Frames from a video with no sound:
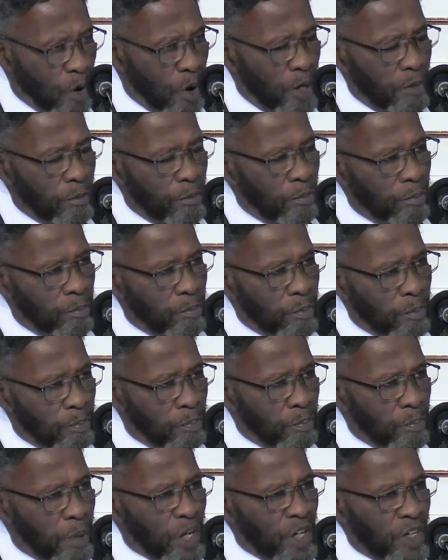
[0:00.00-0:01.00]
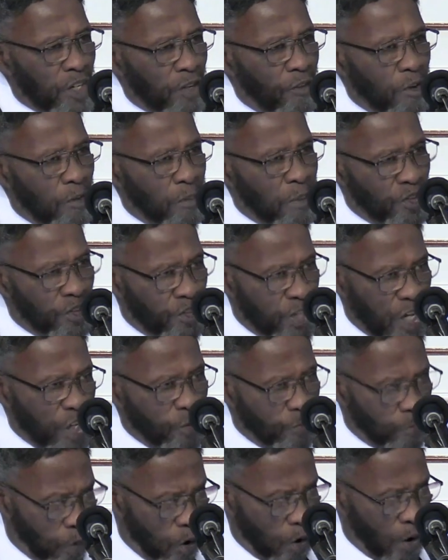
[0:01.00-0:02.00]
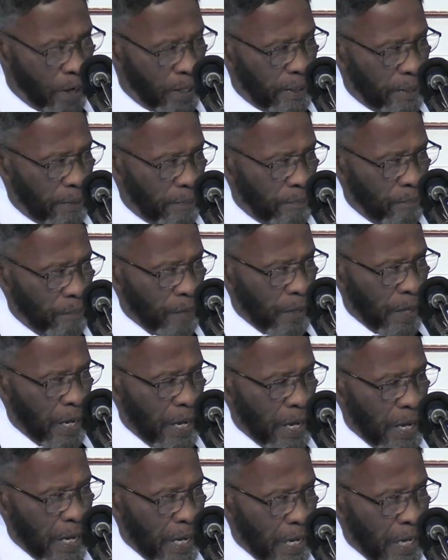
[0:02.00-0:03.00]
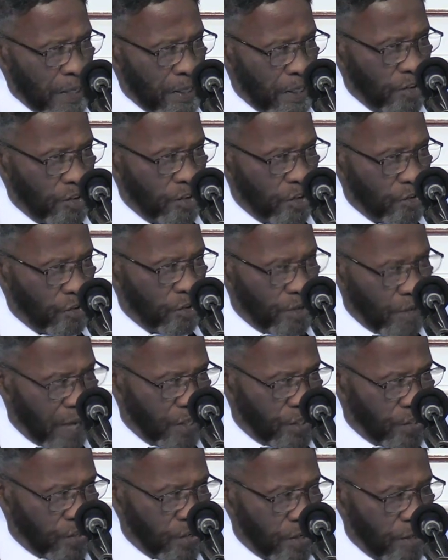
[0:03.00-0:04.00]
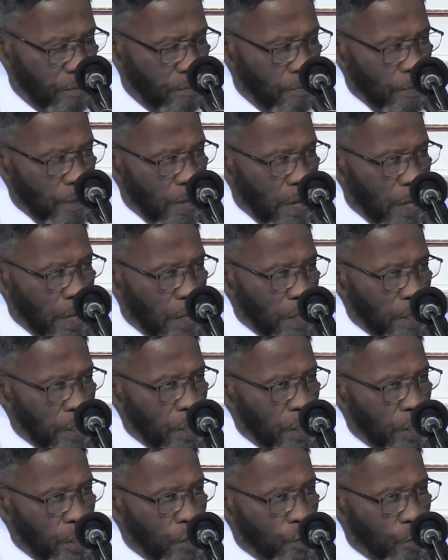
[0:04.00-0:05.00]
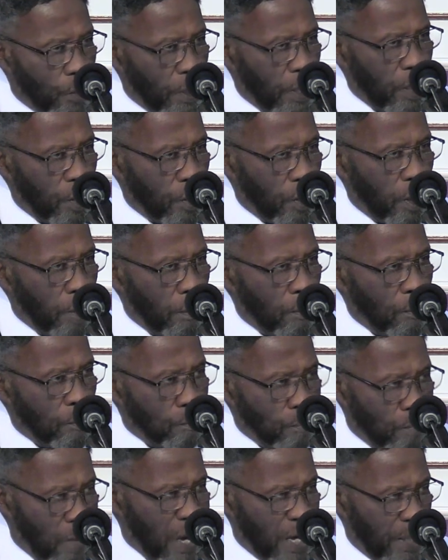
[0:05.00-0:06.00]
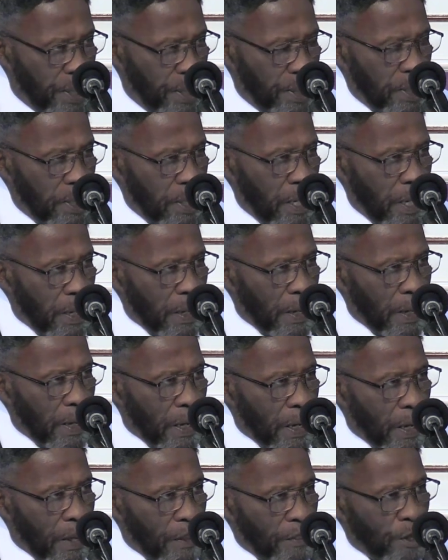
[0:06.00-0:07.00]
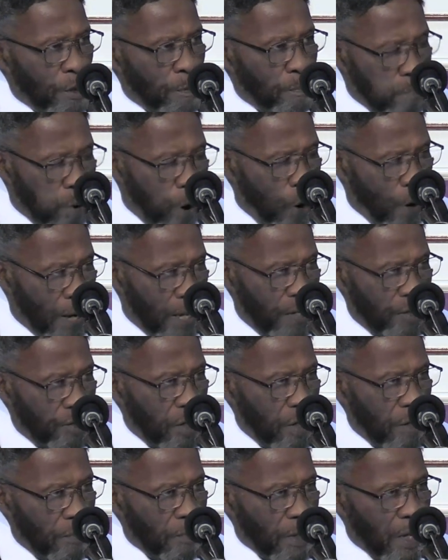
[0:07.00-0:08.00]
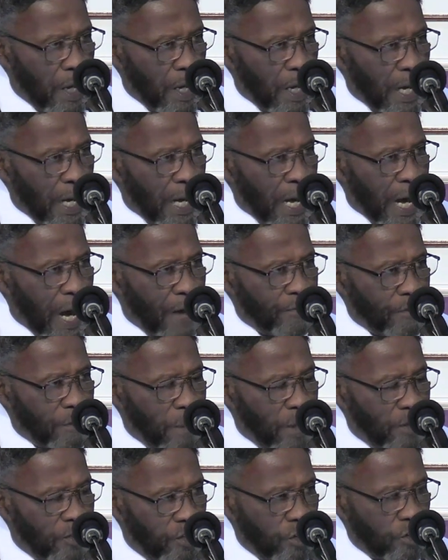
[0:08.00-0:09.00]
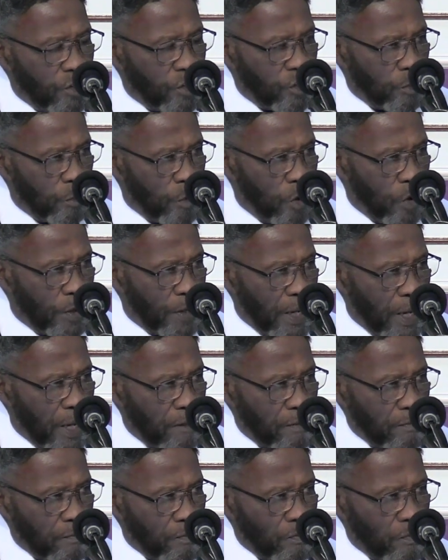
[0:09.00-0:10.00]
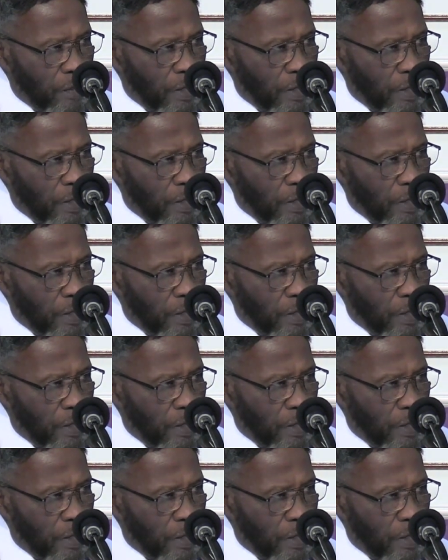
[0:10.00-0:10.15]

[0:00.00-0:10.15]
point because if you miss this point in this introduction, you're really going to miss the point uh, of the message this morning.